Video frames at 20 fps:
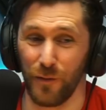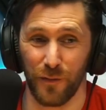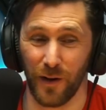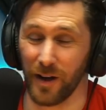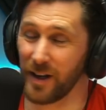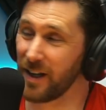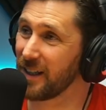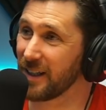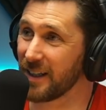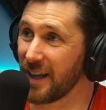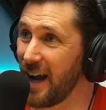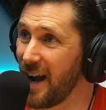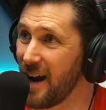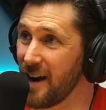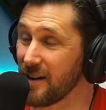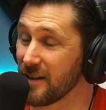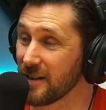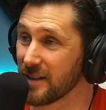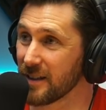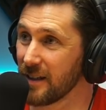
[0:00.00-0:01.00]
fucking
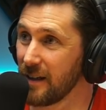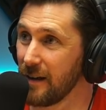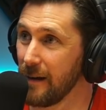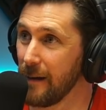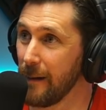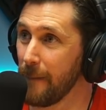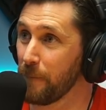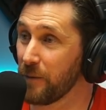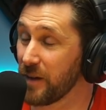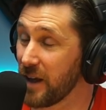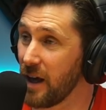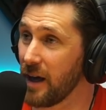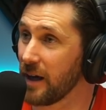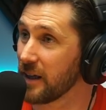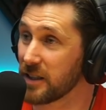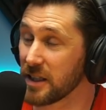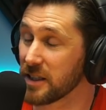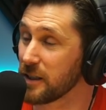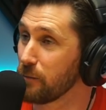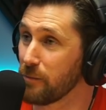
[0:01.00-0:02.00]
cares? Yeah. Yeah,
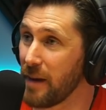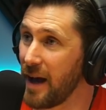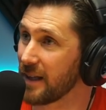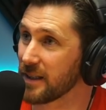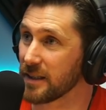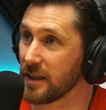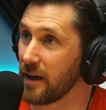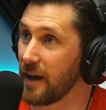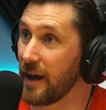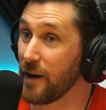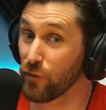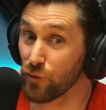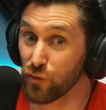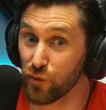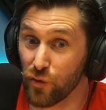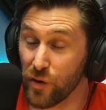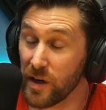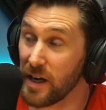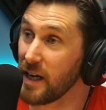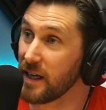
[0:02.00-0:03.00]
it doesn't matter. It
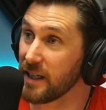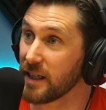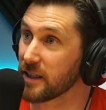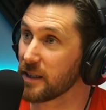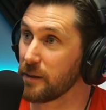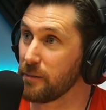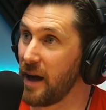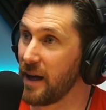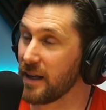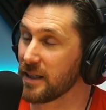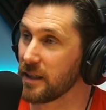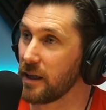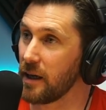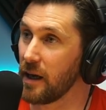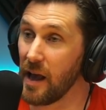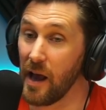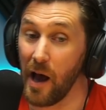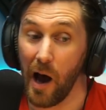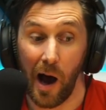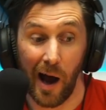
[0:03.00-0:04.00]
really doesn't matter. It
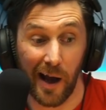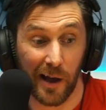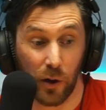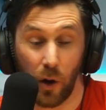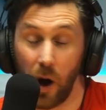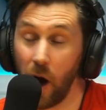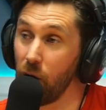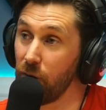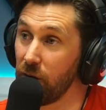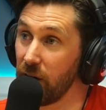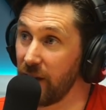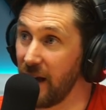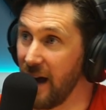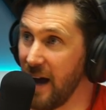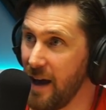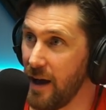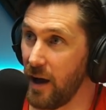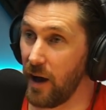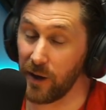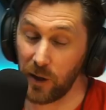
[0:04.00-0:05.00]
does at the time, I got over
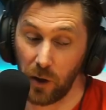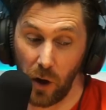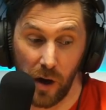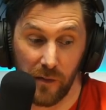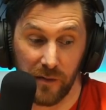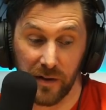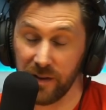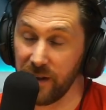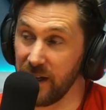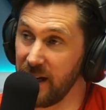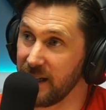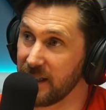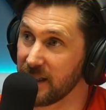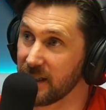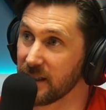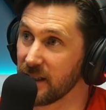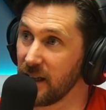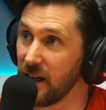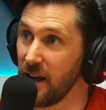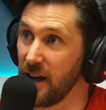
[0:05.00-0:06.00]
that. It? I got over
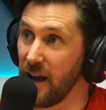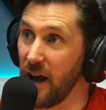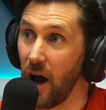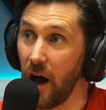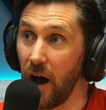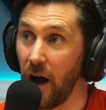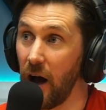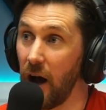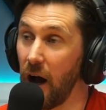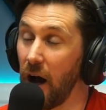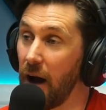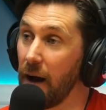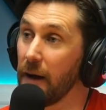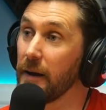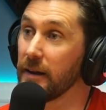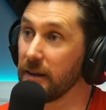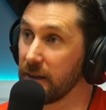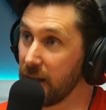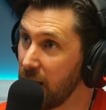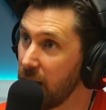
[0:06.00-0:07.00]
this. At the time, it does.
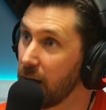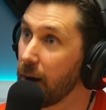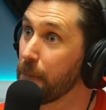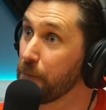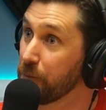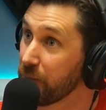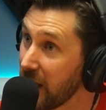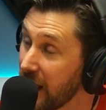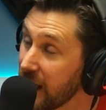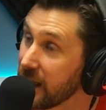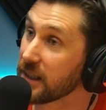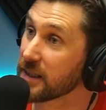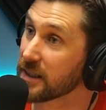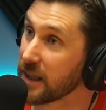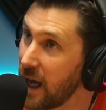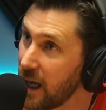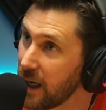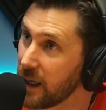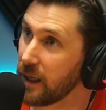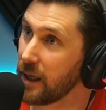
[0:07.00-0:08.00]
It's yeah, like fucking end
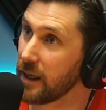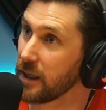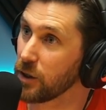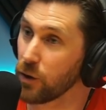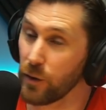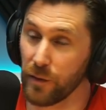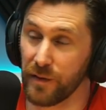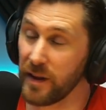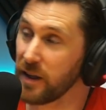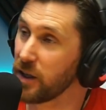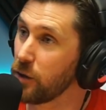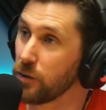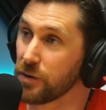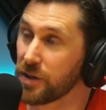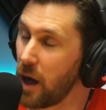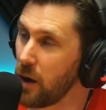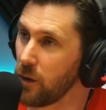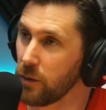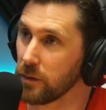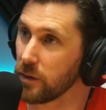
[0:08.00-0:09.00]
exactly. World, Exactly. you think you
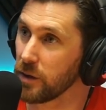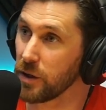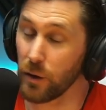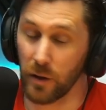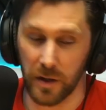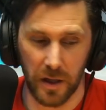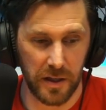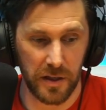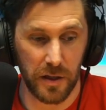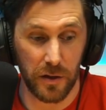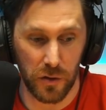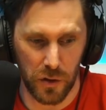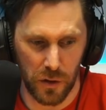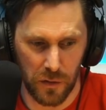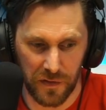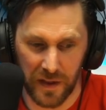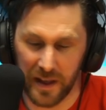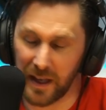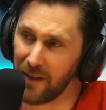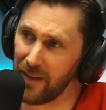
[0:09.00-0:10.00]
don't. You yeah. you
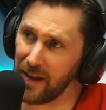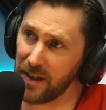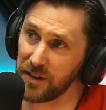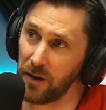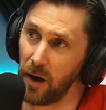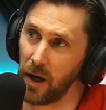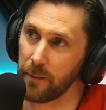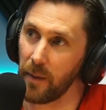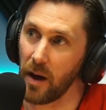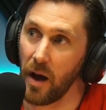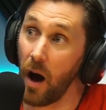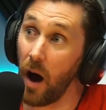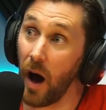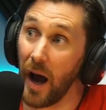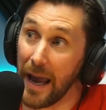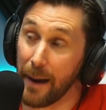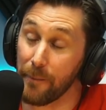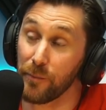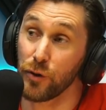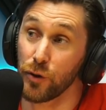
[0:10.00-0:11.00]
think at that time,
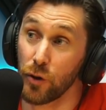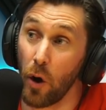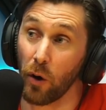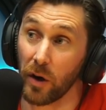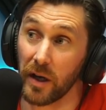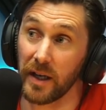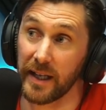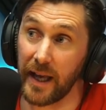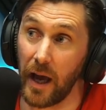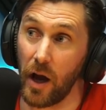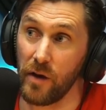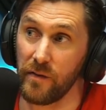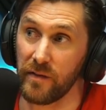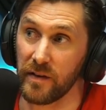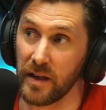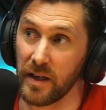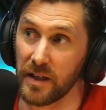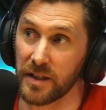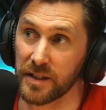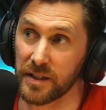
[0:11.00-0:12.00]
I am not going to get over
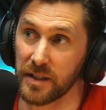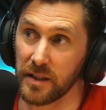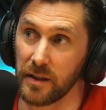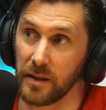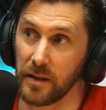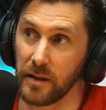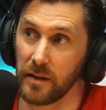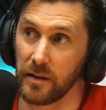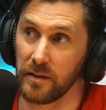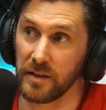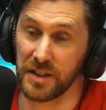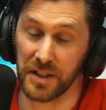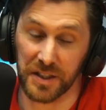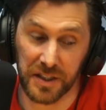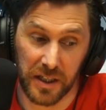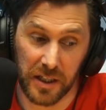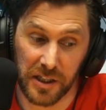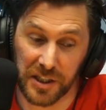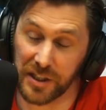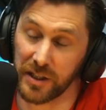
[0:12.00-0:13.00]
this. This is
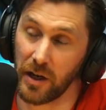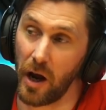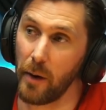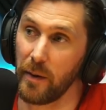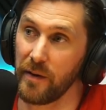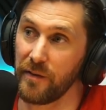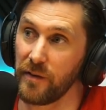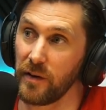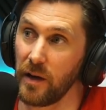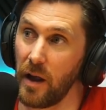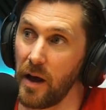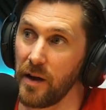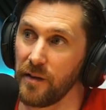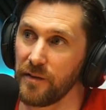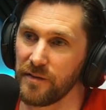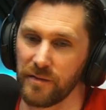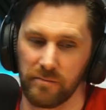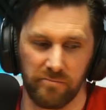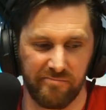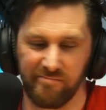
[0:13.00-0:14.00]
going to scar me for
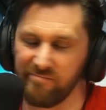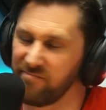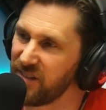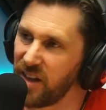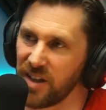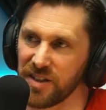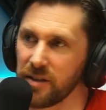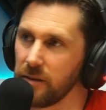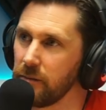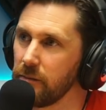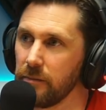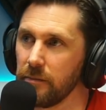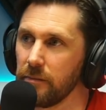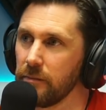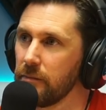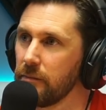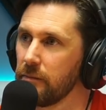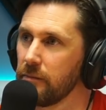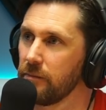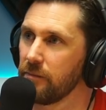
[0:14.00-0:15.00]
life. Mm. Doesn't.
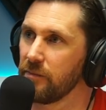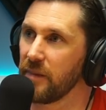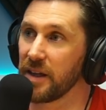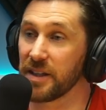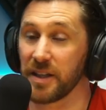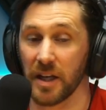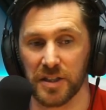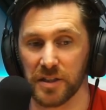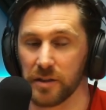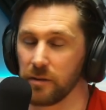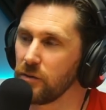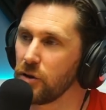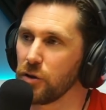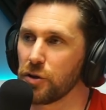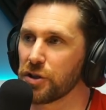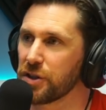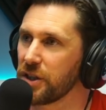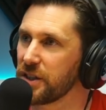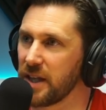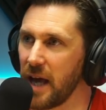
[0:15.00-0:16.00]
No. It doesn't. You
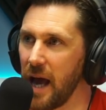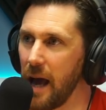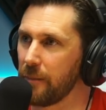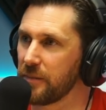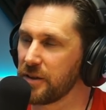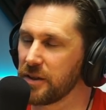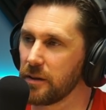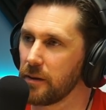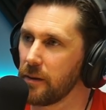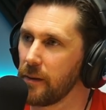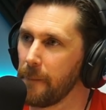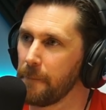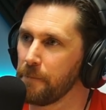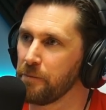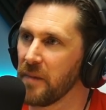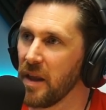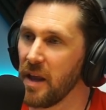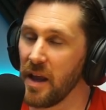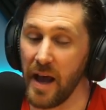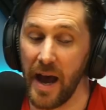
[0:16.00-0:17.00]
just adapt,
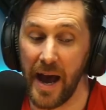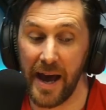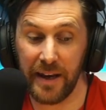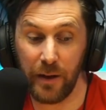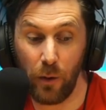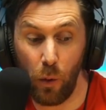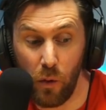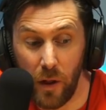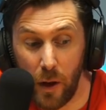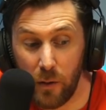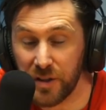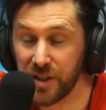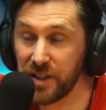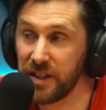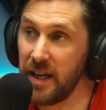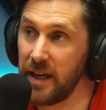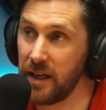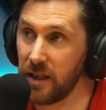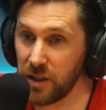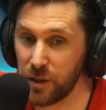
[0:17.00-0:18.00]
and all those
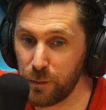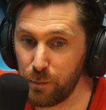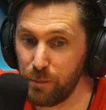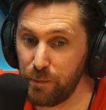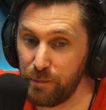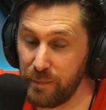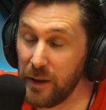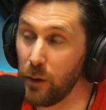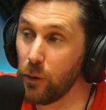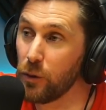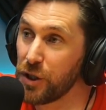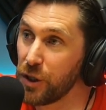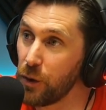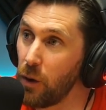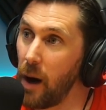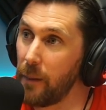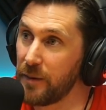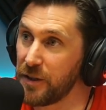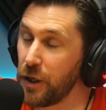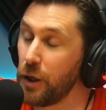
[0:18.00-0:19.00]
things build you
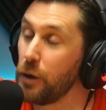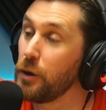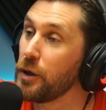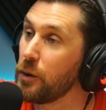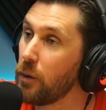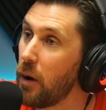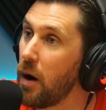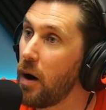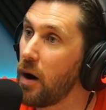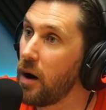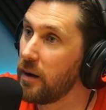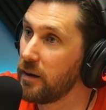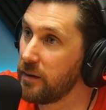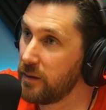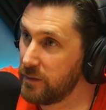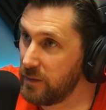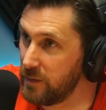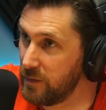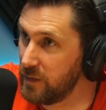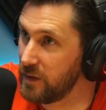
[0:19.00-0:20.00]
up to who you are.
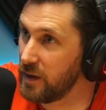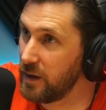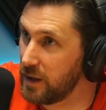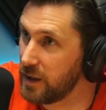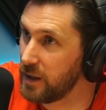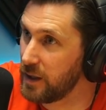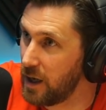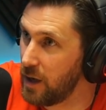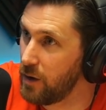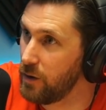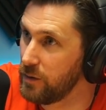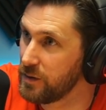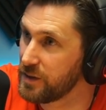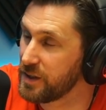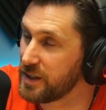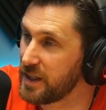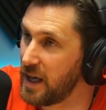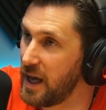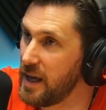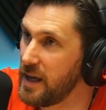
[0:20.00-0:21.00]
Yeah, yeah. You know,
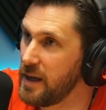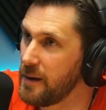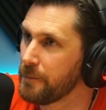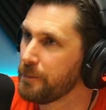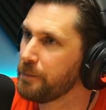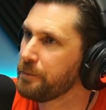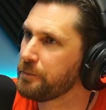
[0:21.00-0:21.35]
today,